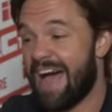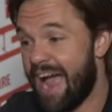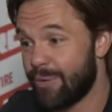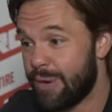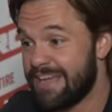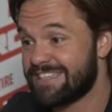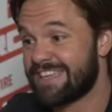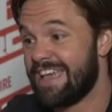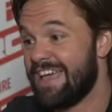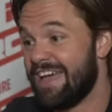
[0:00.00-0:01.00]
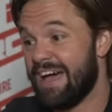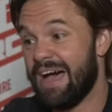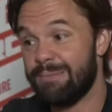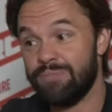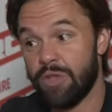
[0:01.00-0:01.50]
high risk,
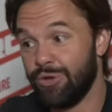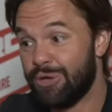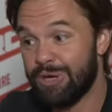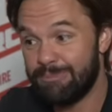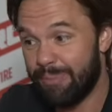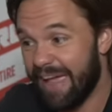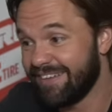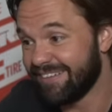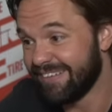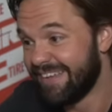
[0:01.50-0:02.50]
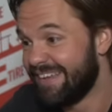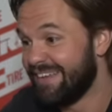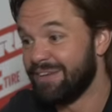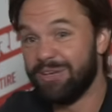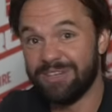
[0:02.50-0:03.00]
good bail,
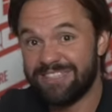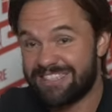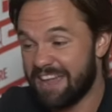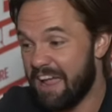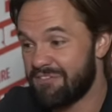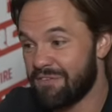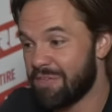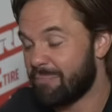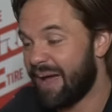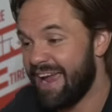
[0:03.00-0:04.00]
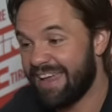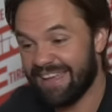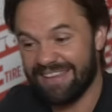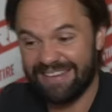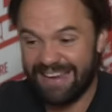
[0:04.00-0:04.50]
good save of the bike.